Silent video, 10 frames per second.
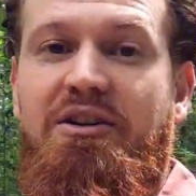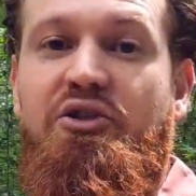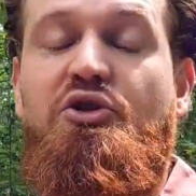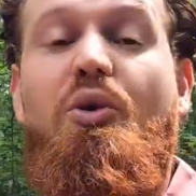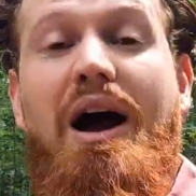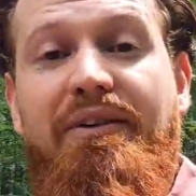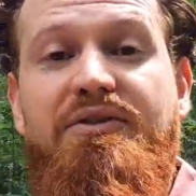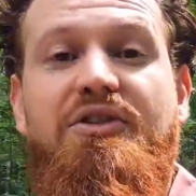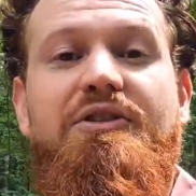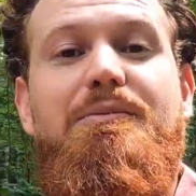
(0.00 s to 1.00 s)
You have
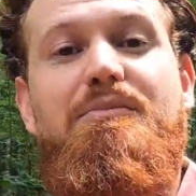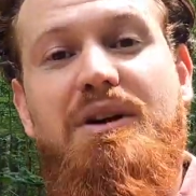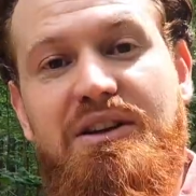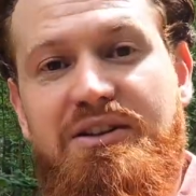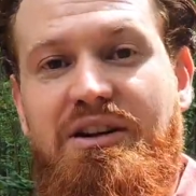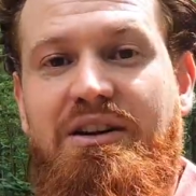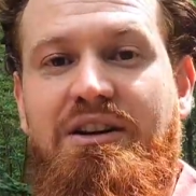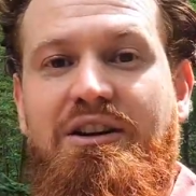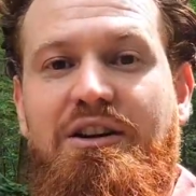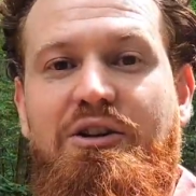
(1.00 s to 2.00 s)
to submit
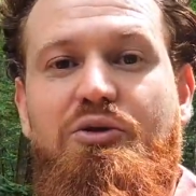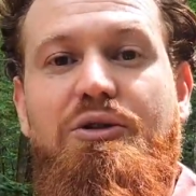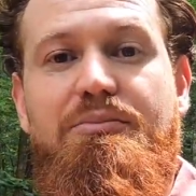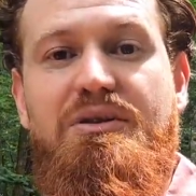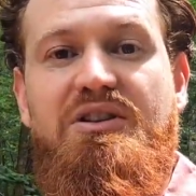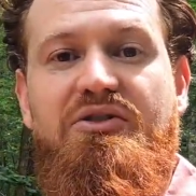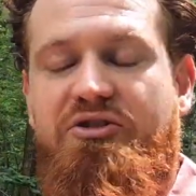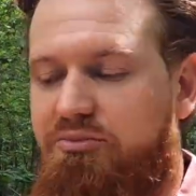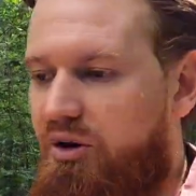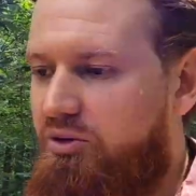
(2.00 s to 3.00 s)
to the
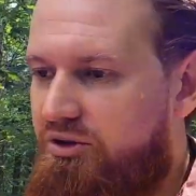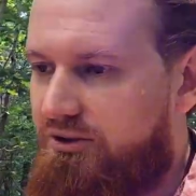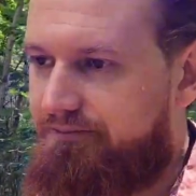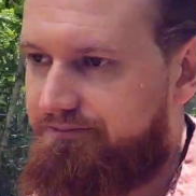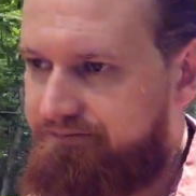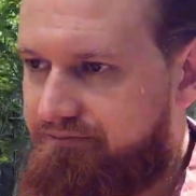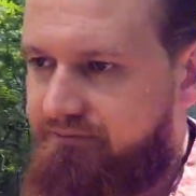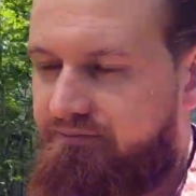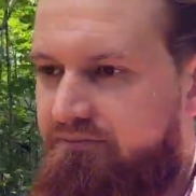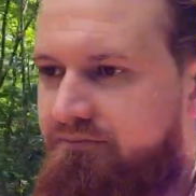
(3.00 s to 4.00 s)
beast's motion.
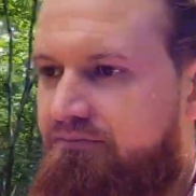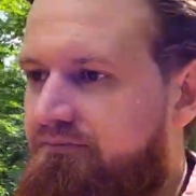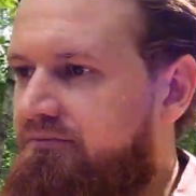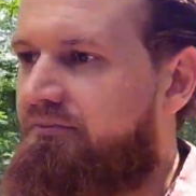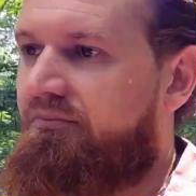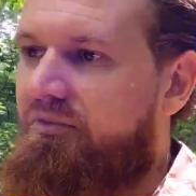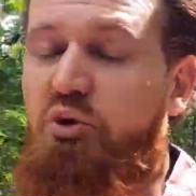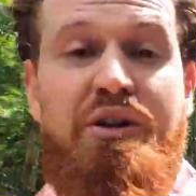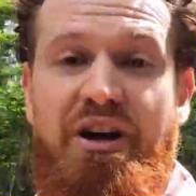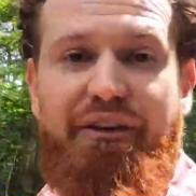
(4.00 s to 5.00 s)
You
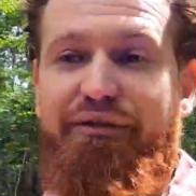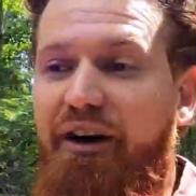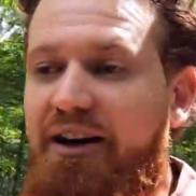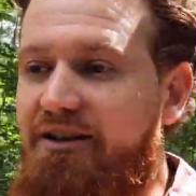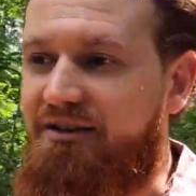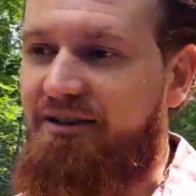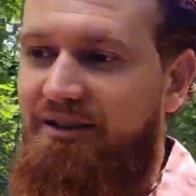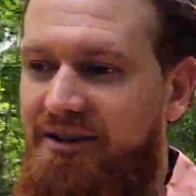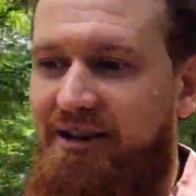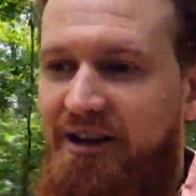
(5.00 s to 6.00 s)
cannot fight
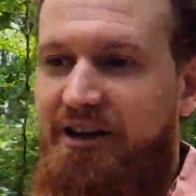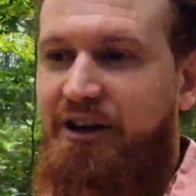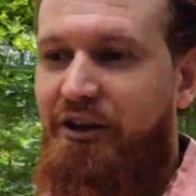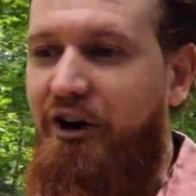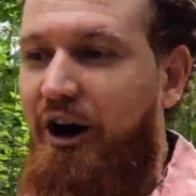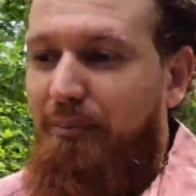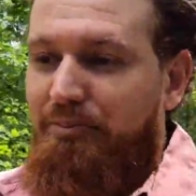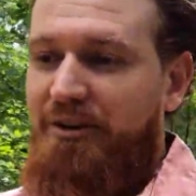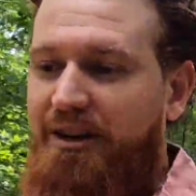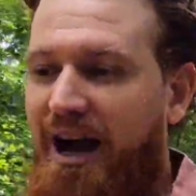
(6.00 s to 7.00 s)
the up
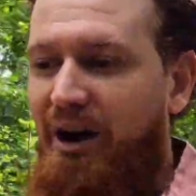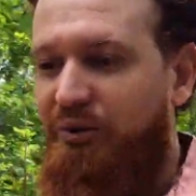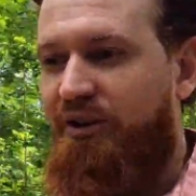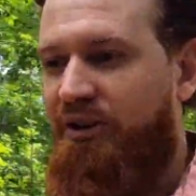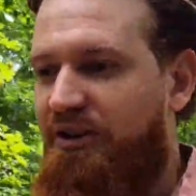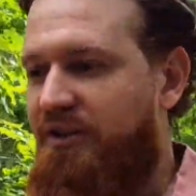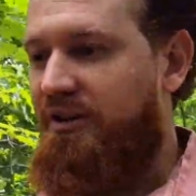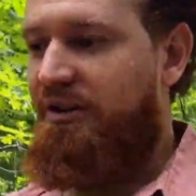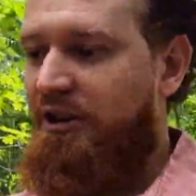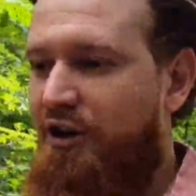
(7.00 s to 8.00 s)
and down
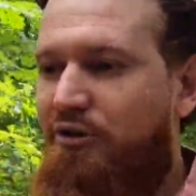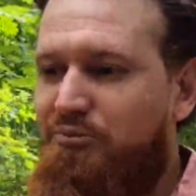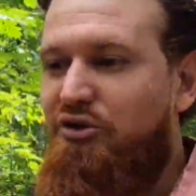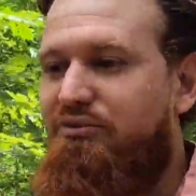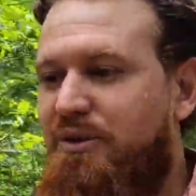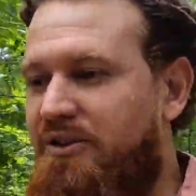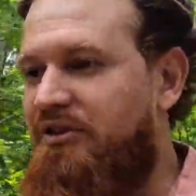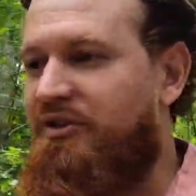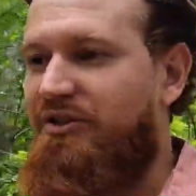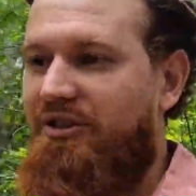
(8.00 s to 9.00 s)

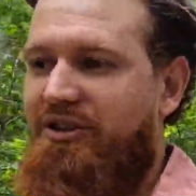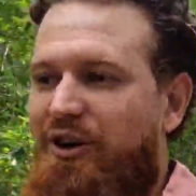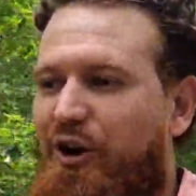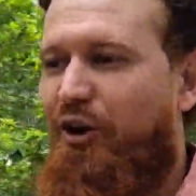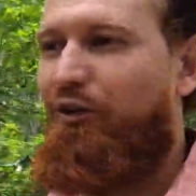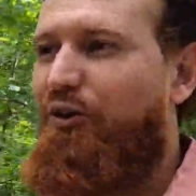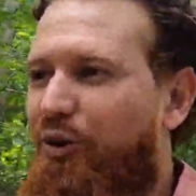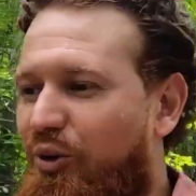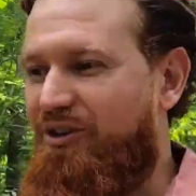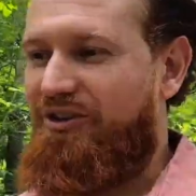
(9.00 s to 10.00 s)
movements of the
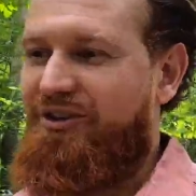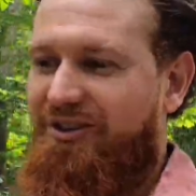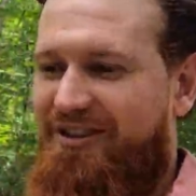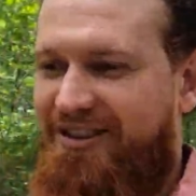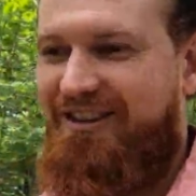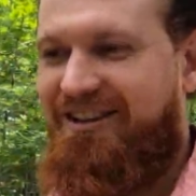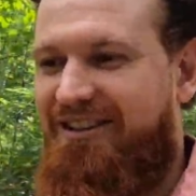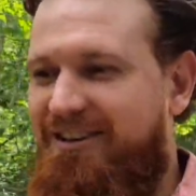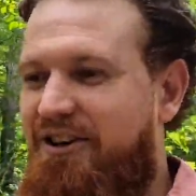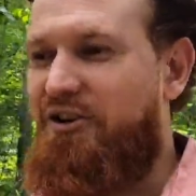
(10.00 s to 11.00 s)
horse.
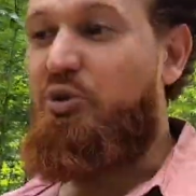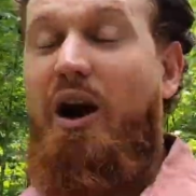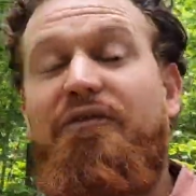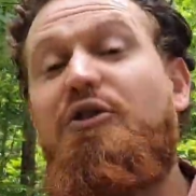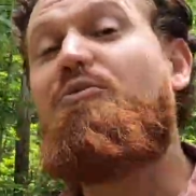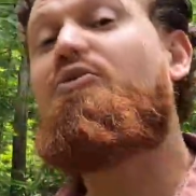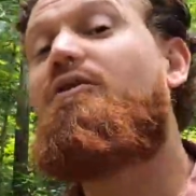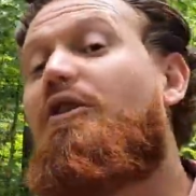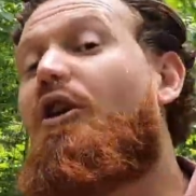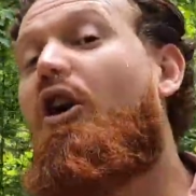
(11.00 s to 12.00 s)
You have to move
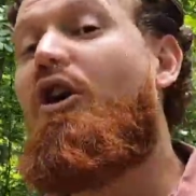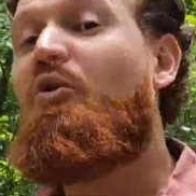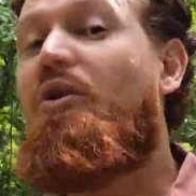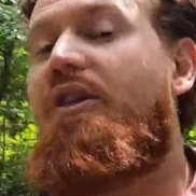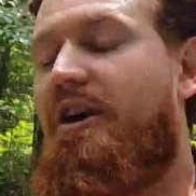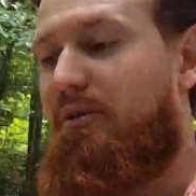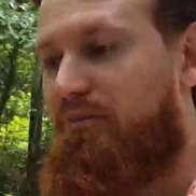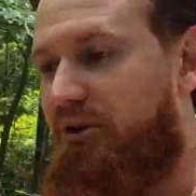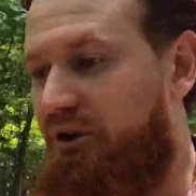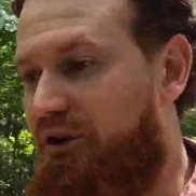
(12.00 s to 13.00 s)
along with him
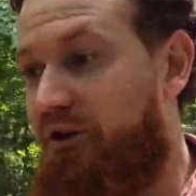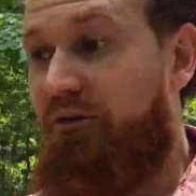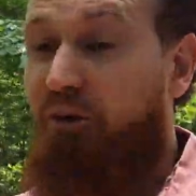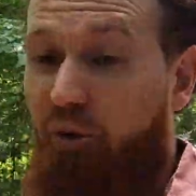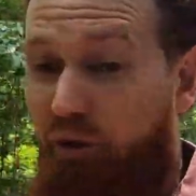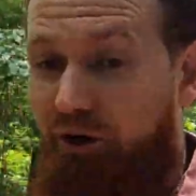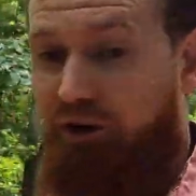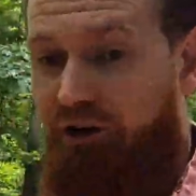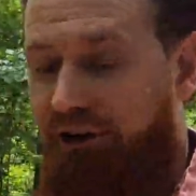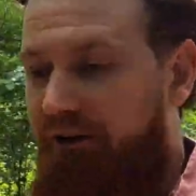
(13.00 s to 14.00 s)
or
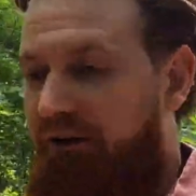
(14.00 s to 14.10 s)
her.